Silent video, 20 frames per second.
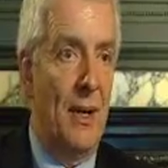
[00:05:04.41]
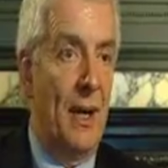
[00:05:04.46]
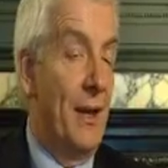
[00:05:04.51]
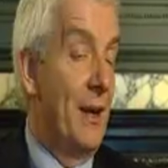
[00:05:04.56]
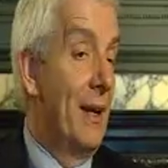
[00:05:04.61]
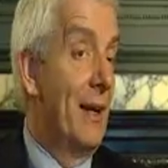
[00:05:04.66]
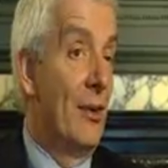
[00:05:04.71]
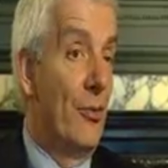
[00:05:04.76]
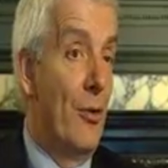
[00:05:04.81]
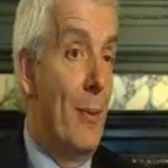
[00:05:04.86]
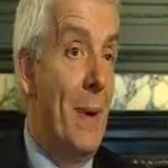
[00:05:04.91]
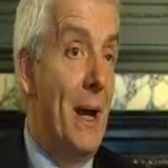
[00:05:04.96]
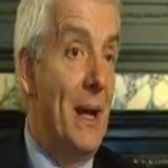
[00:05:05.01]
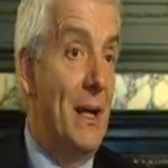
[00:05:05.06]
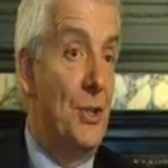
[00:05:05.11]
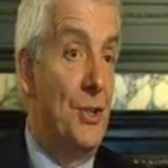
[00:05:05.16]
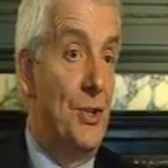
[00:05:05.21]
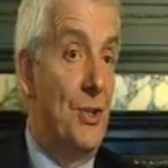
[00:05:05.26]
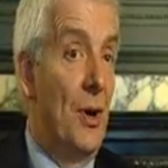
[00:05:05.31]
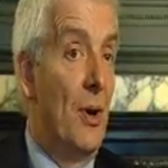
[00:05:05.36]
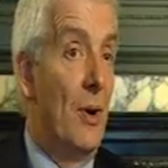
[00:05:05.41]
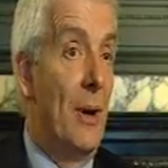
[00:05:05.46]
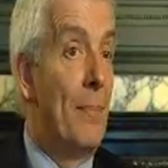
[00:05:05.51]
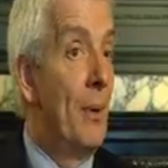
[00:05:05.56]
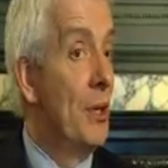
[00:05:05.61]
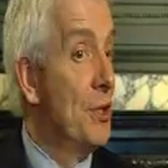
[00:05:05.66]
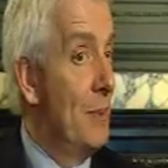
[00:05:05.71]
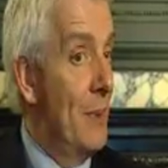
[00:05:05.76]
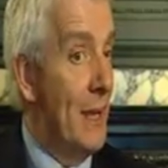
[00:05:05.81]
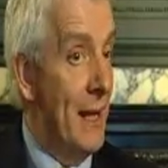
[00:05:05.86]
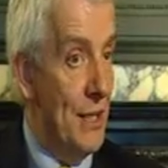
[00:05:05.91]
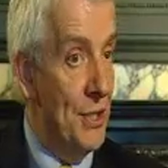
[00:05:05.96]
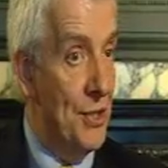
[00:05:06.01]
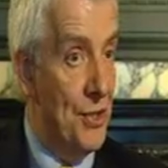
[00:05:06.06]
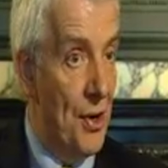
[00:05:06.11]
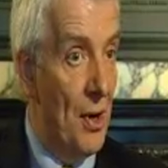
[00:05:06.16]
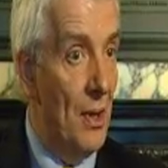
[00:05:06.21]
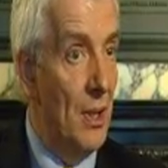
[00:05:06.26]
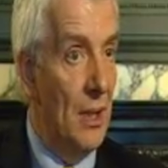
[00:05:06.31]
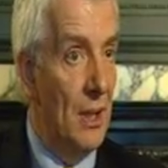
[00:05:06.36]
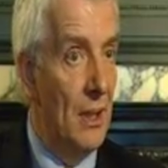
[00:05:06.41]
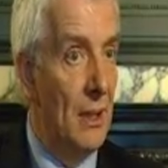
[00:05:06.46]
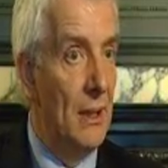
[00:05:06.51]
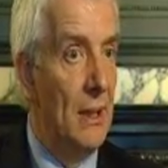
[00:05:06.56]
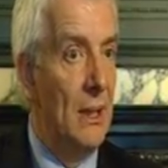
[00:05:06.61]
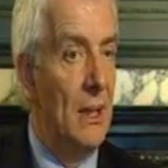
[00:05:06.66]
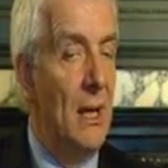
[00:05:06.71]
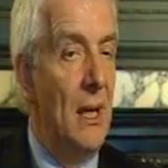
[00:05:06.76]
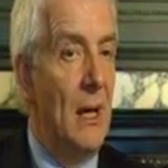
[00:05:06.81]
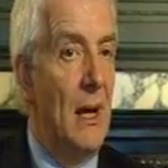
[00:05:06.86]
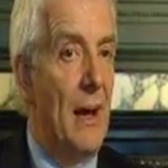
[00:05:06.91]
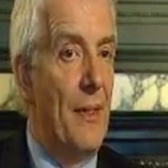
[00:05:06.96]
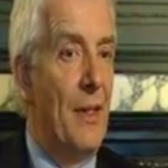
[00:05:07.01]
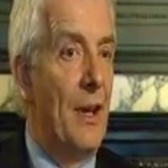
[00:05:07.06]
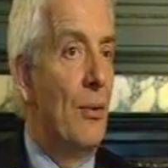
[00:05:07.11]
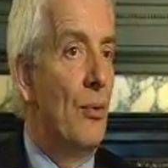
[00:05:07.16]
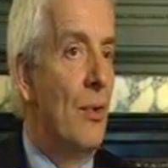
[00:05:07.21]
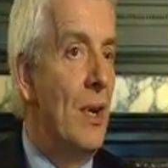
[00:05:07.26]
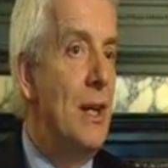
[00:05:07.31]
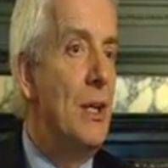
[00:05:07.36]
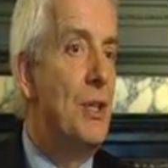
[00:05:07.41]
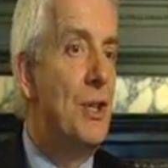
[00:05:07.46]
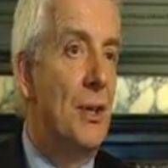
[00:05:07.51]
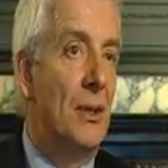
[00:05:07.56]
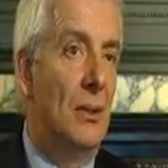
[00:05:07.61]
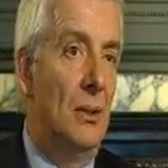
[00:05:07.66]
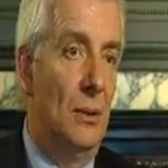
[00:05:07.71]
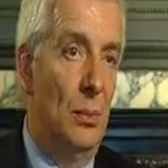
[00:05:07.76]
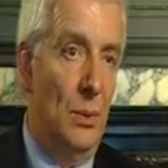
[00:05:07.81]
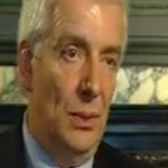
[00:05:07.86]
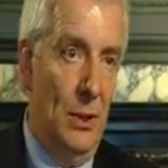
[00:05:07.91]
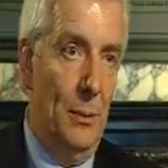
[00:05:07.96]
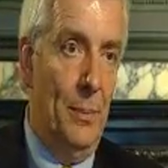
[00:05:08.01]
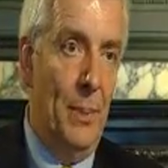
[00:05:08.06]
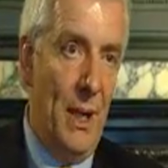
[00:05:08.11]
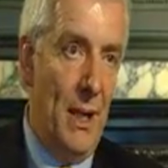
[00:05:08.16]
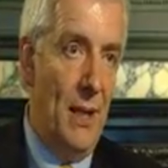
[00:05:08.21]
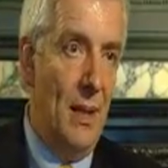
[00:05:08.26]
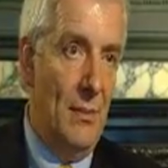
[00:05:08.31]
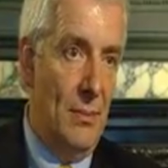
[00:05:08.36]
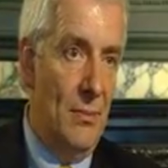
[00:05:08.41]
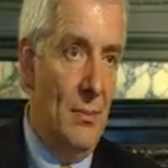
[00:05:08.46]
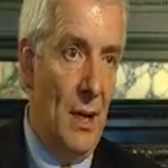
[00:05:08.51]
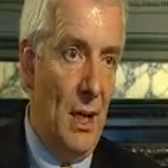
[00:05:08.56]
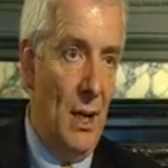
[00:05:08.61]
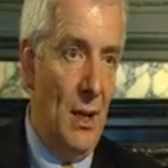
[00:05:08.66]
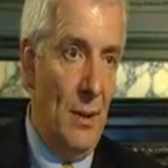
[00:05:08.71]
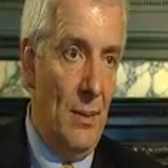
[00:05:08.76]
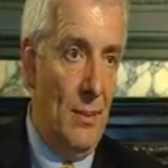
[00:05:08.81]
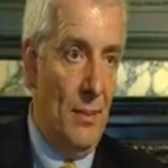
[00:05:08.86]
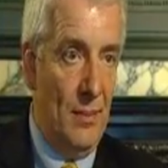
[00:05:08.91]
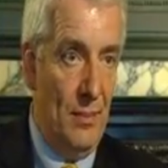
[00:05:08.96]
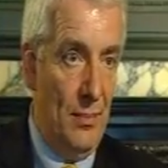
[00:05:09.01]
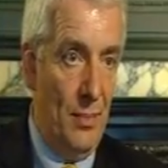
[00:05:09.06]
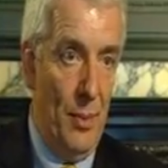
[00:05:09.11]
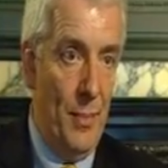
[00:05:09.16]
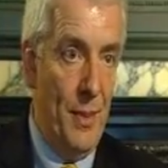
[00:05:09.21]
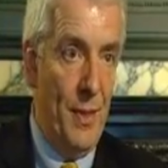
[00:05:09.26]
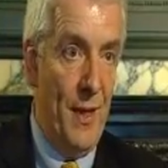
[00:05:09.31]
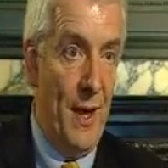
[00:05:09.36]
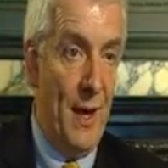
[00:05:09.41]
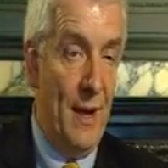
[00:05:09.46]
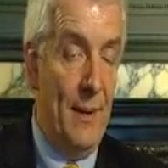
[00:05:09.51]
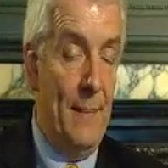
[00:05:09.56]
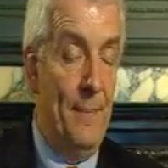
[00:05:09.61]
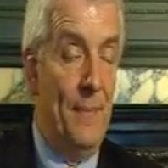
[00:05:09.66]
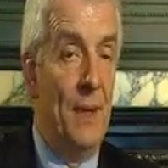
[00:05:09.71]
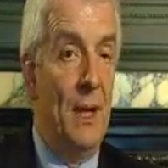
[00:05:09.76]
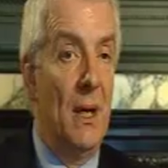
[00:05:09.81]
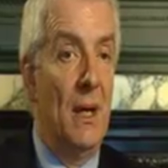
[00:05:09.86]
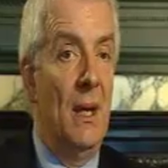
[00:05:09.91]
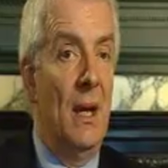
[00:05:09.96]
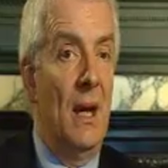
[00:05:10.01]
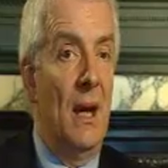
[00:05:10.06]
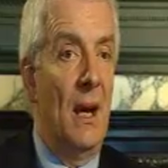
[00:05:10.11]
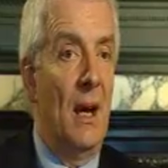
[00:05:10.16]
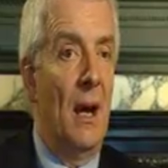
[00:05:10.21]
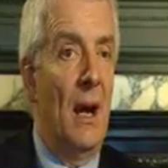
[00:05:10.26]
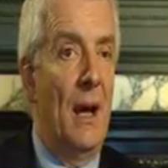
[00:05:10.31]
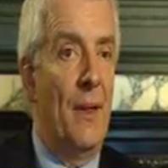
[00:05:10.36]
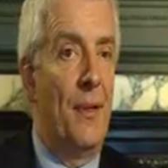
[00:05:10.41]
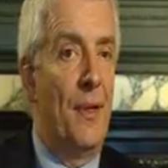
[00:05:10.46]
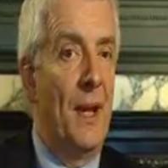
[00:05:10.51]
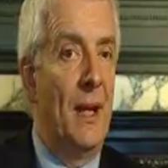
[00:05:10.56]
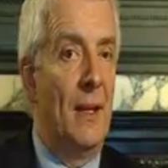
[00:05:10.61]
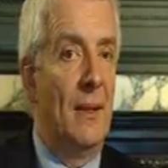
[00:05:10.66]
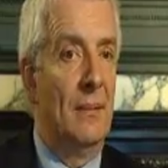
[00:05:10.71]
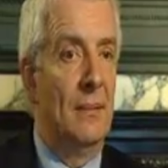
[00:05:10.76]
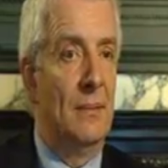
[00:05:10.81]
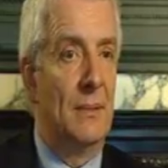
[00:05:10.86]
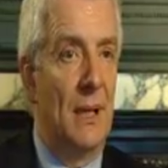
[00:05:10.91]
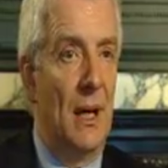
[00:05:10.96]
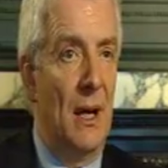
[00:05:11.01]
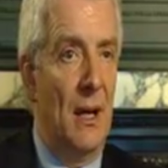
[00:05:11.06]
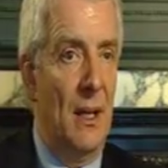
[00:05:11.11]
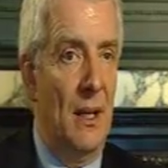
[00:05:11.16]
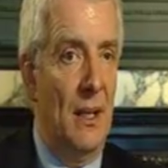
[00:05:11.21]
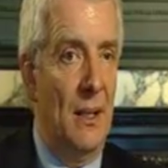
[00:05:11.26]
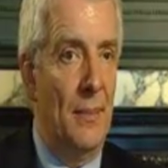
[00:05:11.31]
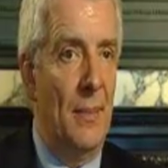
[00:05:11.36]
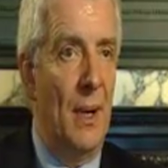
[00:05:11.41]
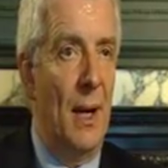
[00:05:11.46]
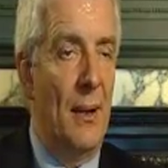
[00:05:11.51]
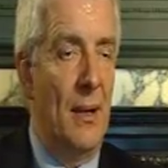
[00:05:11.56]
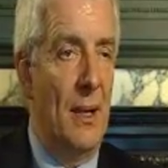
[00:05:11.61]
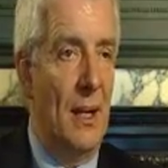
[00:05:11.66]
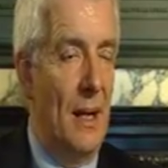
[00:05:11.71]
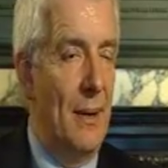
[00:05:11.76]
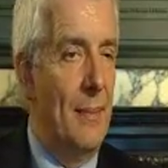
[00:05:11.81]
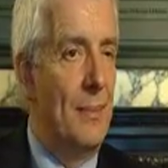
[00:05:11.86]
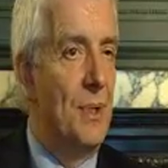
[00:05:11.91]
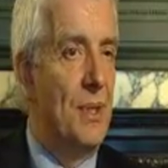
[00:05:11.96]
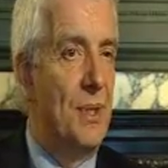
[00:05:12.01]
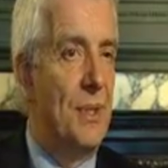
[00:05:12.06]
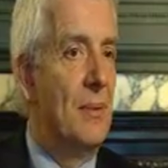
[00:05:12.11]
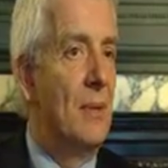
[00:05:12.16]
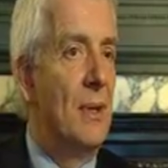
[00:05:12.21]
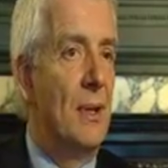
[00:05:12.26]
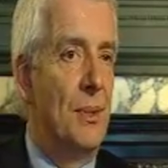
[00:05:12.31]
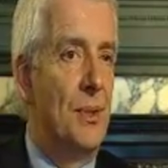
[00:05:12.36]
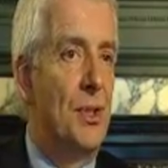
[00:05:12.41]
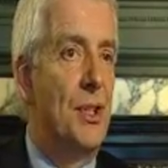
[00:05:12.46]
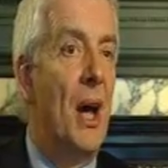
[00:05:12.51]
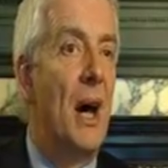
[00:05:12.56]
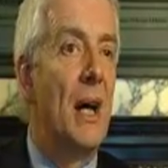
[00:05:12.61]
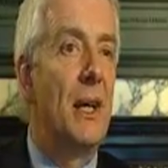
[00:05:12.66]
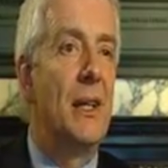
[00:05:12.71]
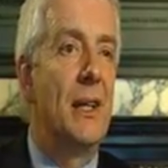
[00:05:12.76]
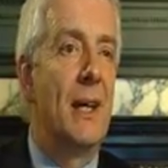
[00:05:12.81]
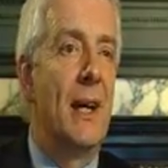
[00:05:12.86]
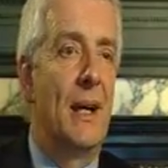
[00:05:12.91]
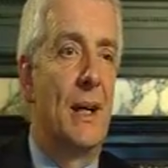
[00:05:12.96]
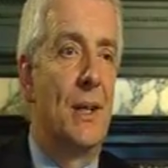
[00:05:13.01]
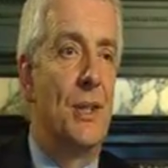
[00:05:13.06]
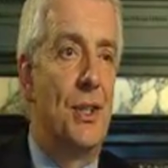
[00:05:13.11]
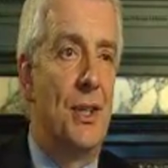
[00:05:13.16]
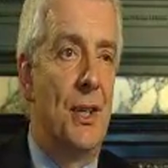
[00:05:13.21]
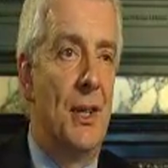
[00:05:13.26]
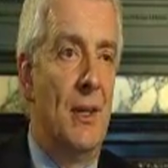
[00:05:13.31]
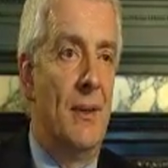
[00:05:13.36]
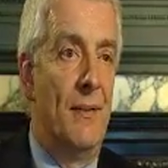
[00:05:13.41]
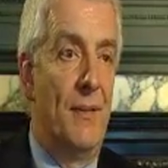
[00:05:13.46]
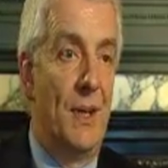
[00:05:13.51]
I think it'll remain strong and possibly get stronger. I think regional will be there. I think I'm starting to get concerned.